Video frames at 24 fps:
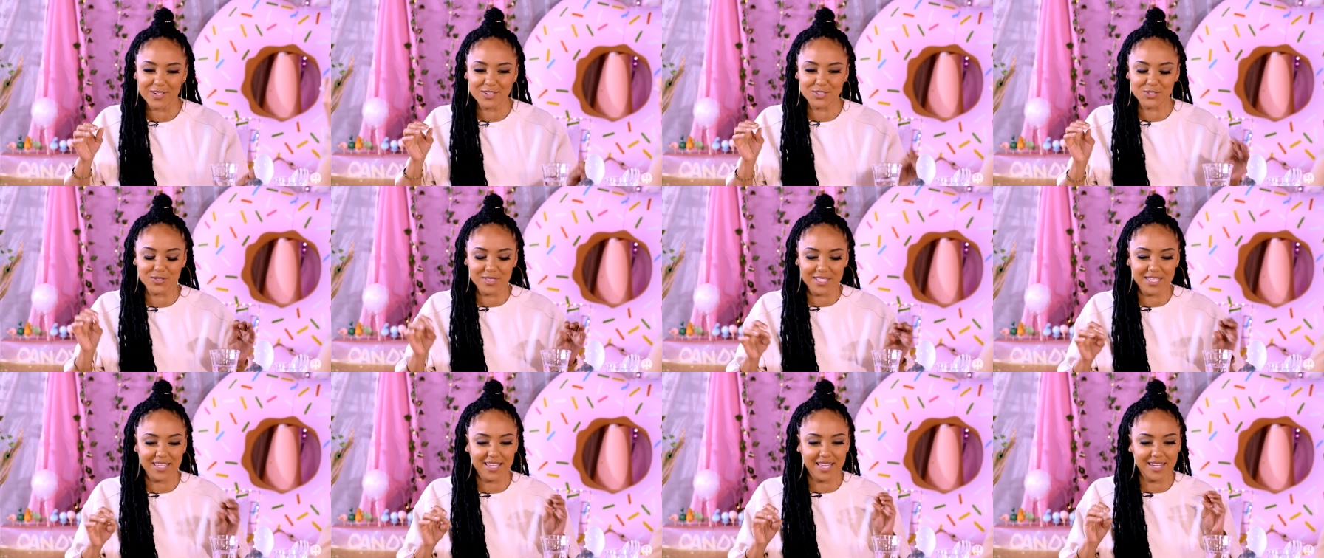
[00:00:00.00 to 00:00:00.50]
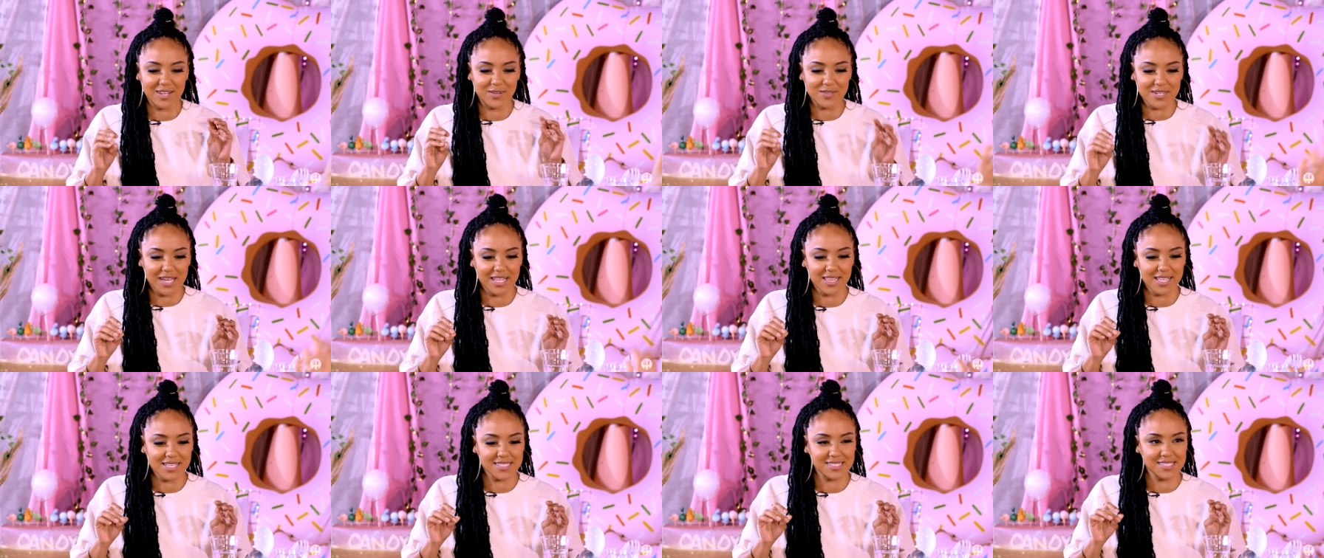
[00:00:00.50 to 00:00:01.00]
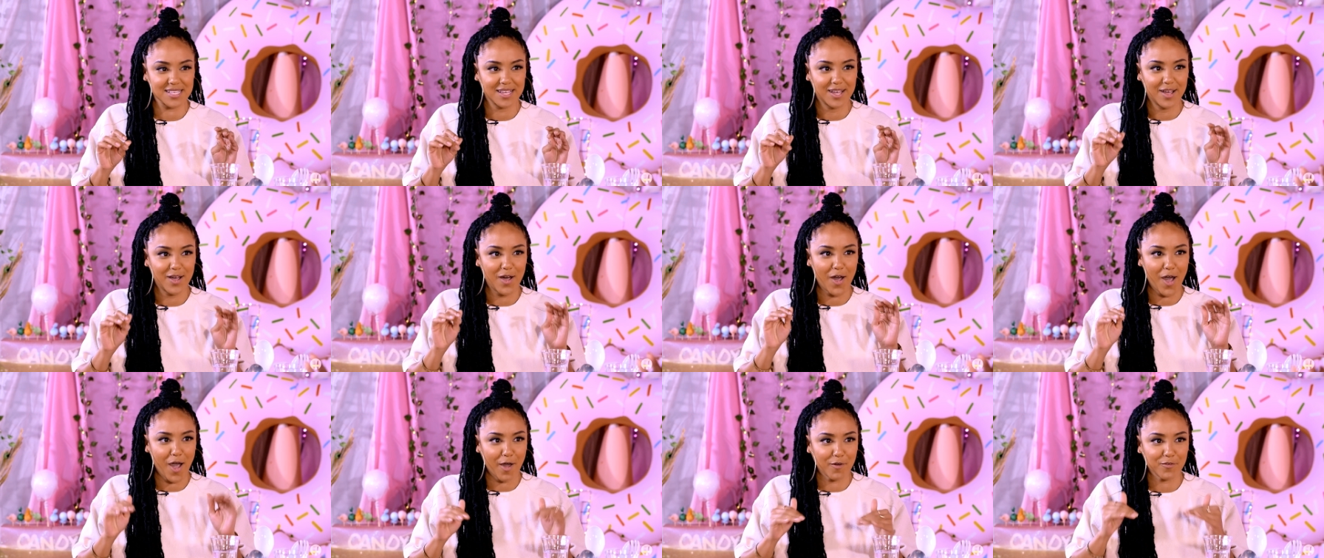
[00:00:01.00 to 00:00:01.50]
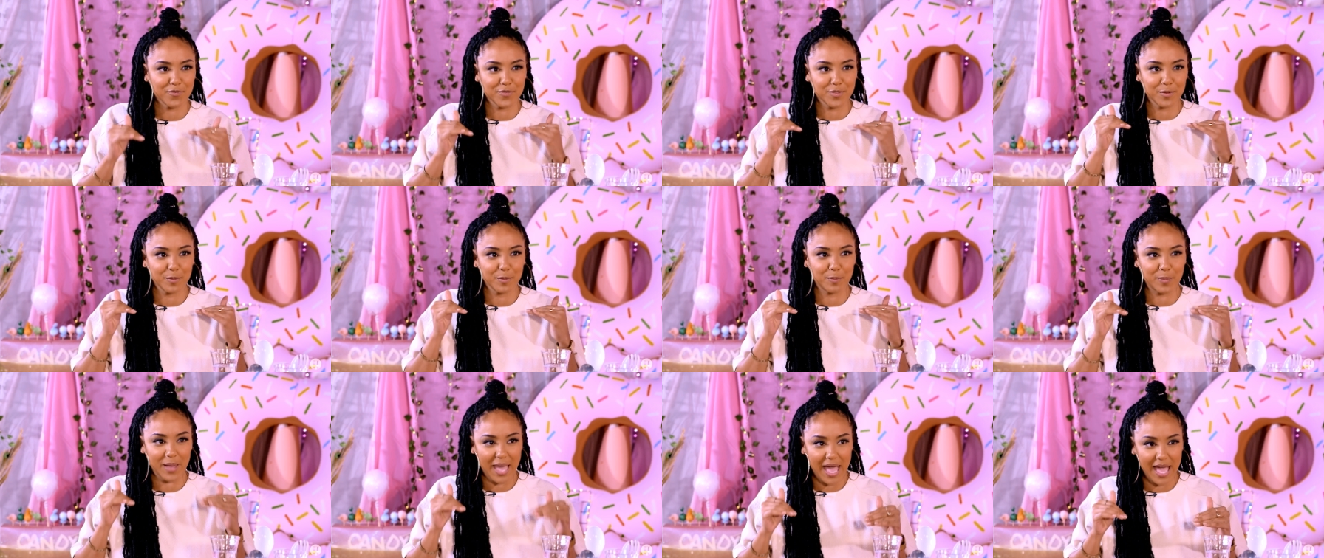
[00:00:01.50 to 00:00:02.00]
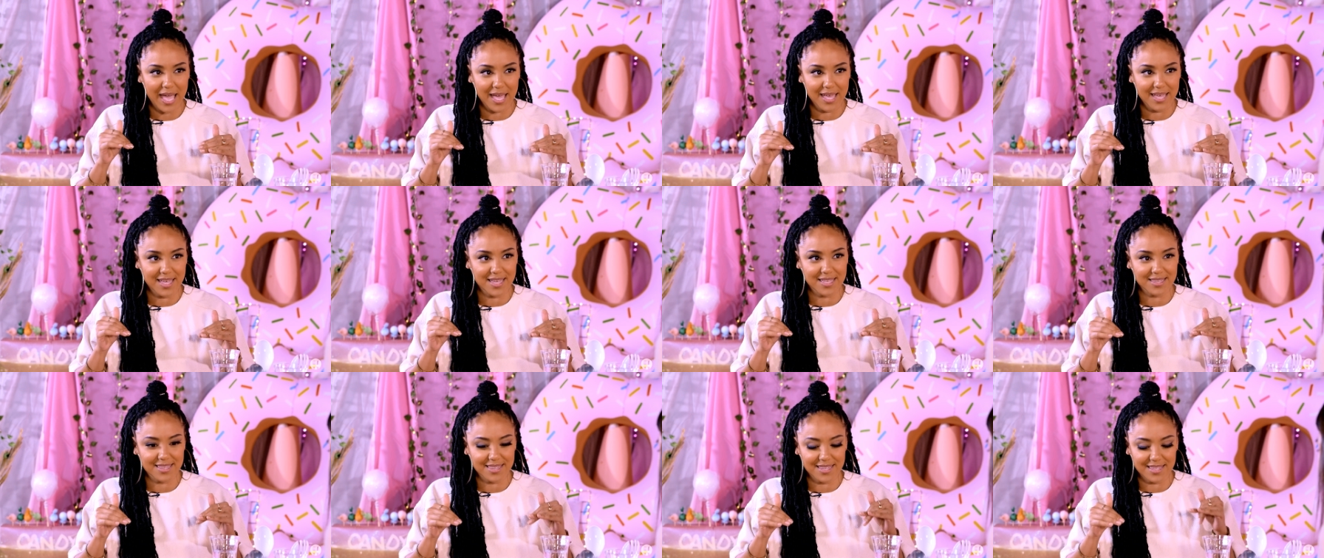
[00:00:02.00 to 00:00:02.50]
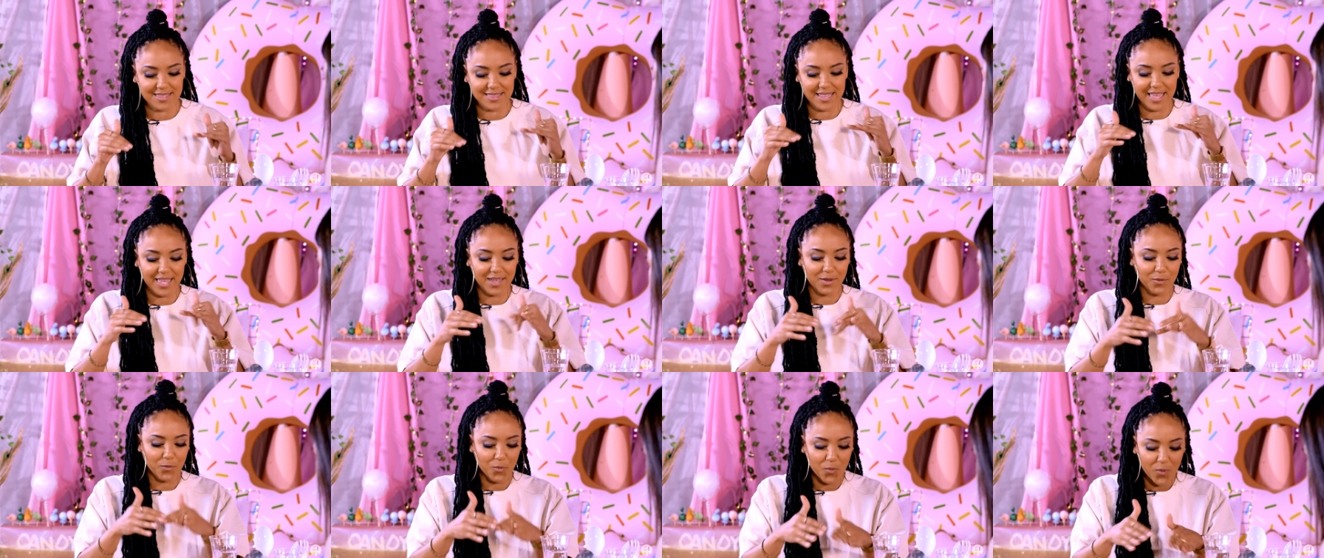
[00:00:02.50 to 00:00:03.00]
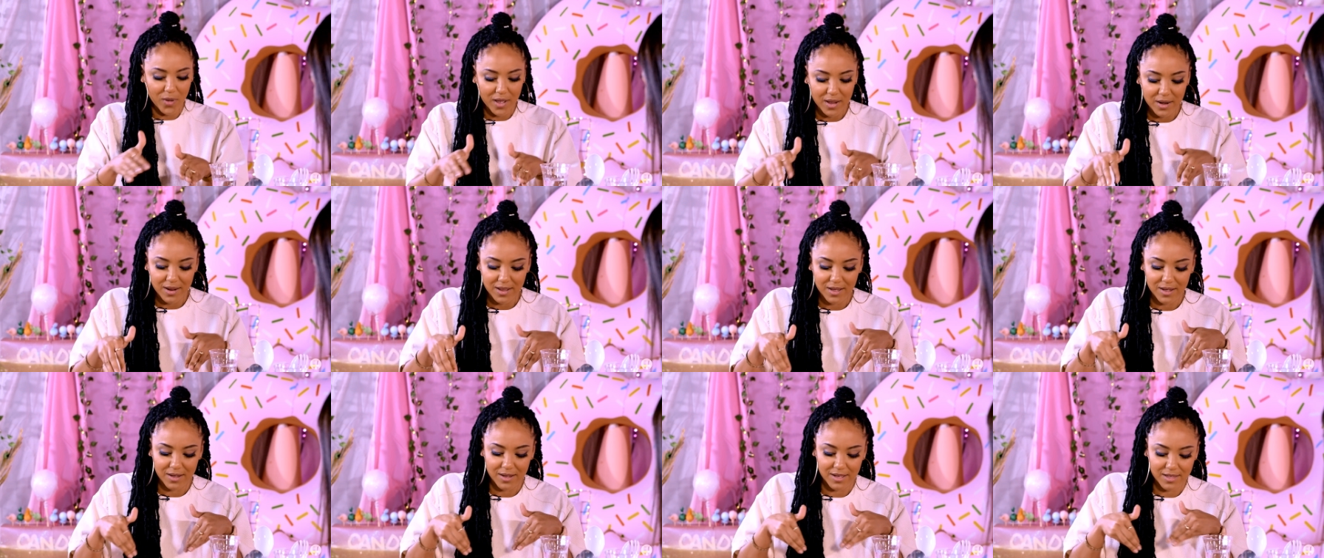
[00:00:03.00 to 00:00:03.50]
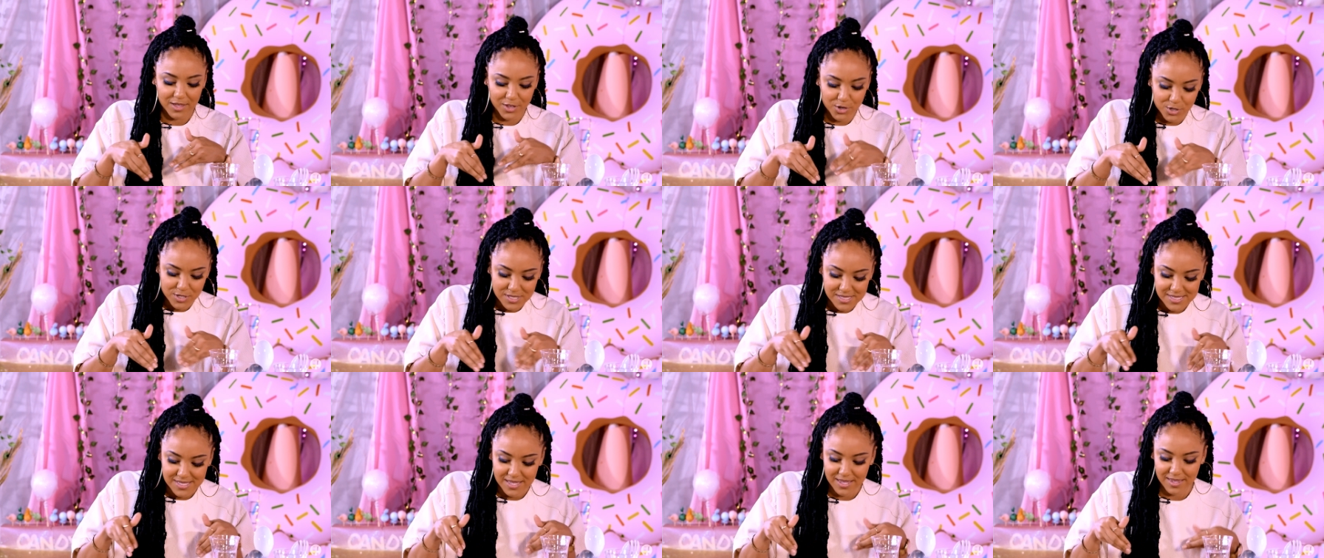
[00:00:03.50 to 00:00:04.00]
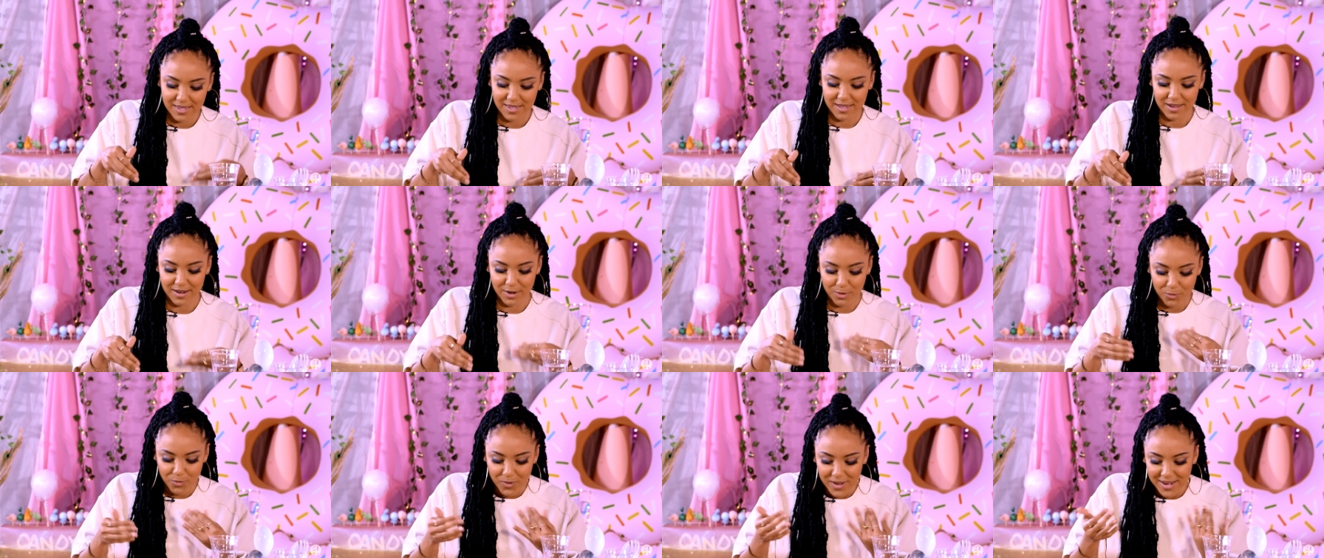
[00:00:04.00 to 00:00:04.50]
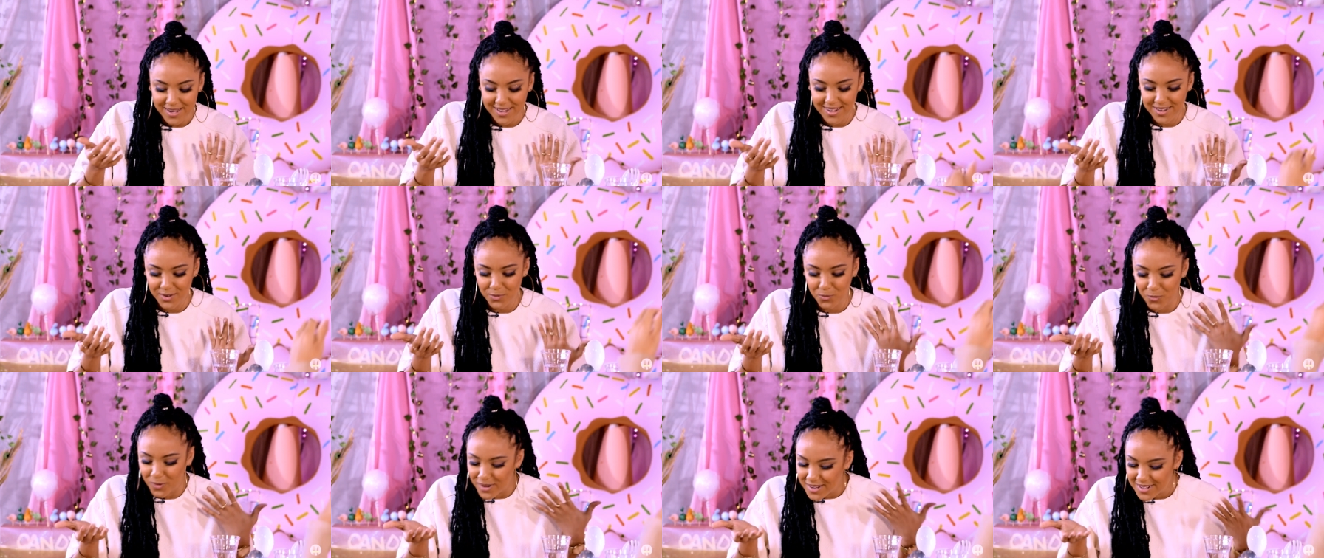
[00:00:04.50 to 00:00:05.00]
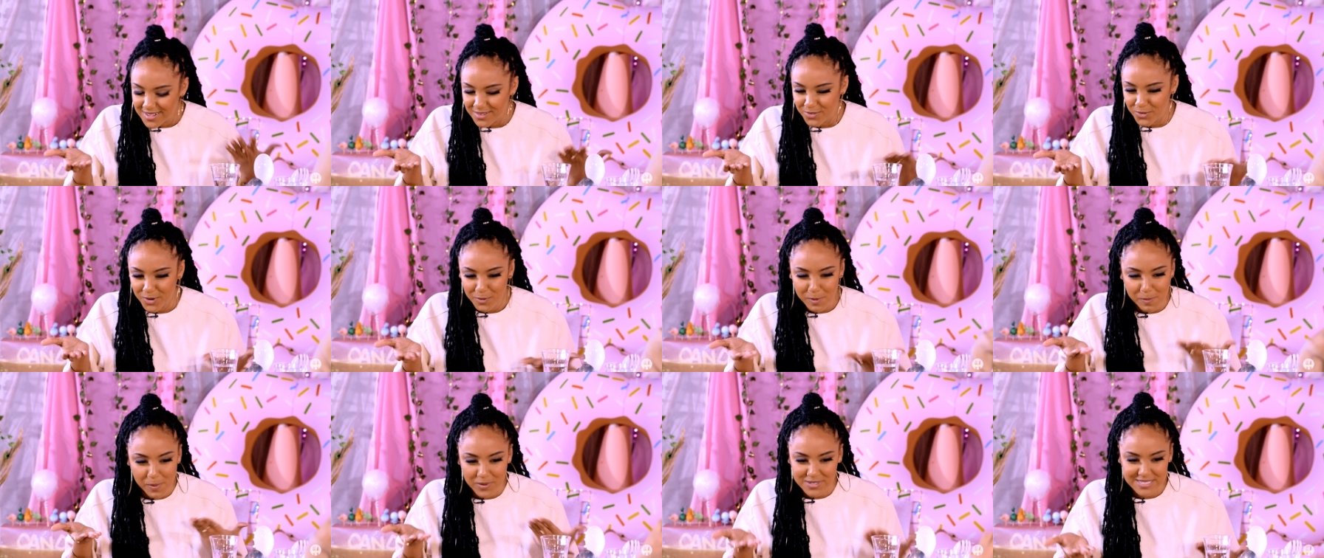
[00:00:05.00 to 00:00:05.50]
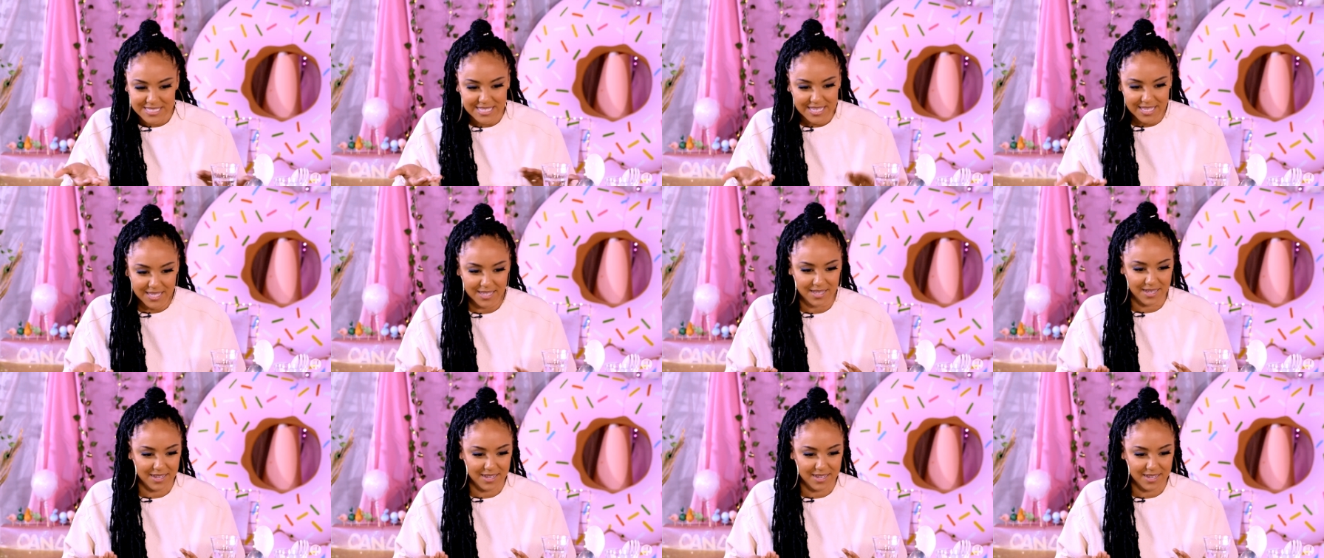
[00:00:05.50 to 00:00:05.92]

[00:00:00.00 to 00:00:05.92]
Julie, can you tell us off the bat, like what you're seeing here? What what are, what are we about to eat?